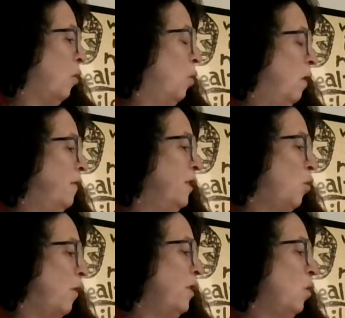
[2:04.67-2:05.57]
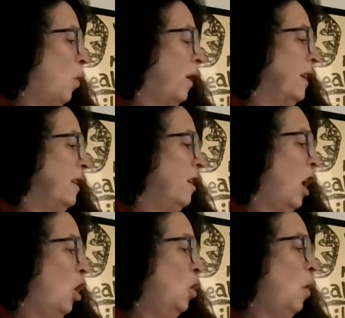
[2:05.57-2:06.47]
A wolf in northern Oregon,
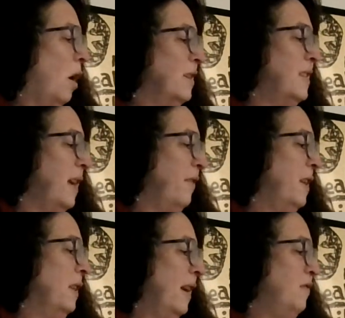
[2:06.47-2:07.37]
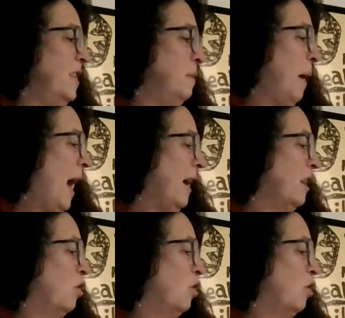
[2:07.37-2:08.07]
OR7, left his pack,